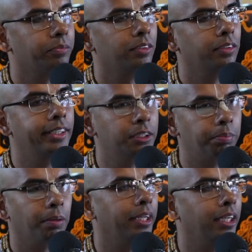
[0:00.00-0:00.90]
That is
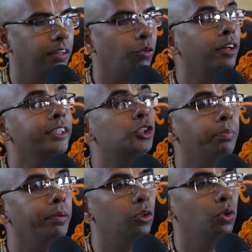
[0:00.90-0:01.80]
Prameya. What is to
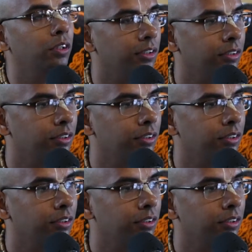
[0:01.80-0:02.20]
be known?